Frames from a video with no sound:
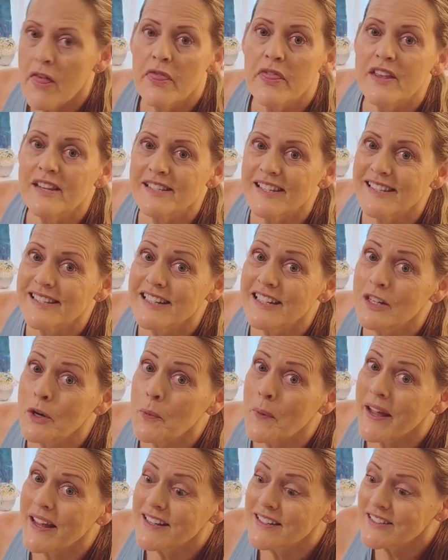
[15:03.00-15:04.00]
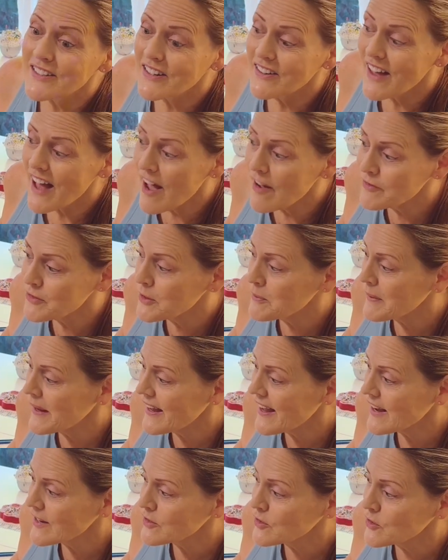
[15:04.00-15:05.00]
This is going to wait until after my
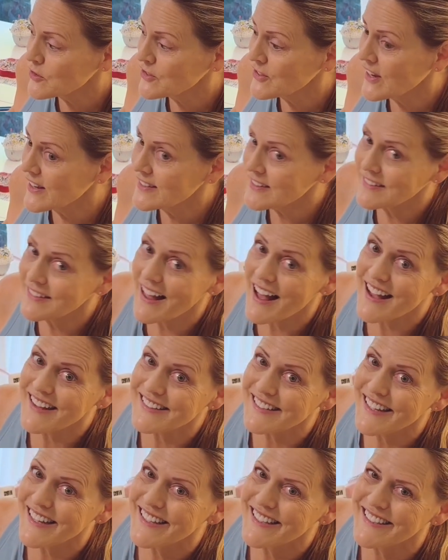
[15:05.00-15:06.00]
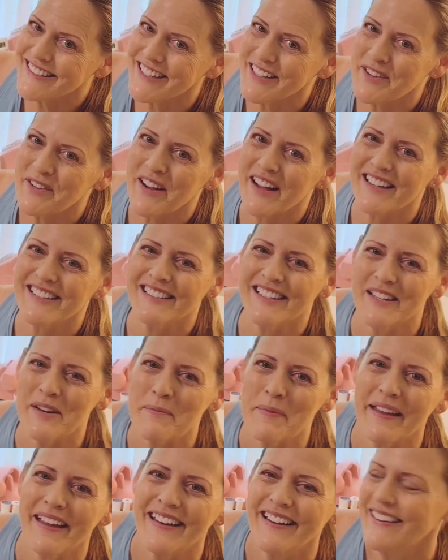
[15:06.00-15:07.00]
exercise class. See you guys in a
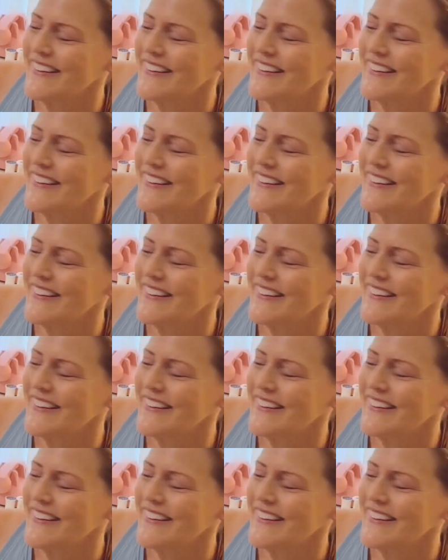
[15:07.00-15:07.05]
bit.